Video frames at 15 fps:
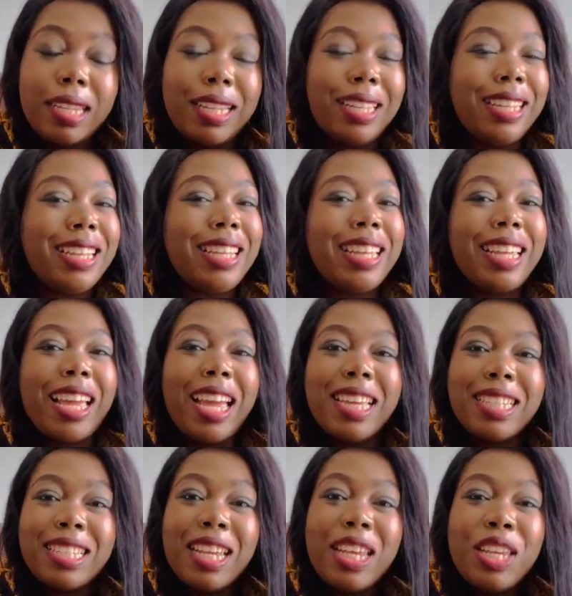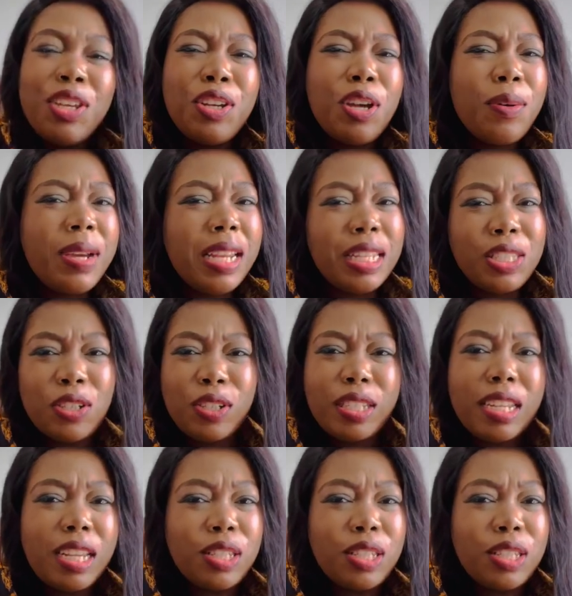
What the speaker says: Hey, guys, you know when it's your day,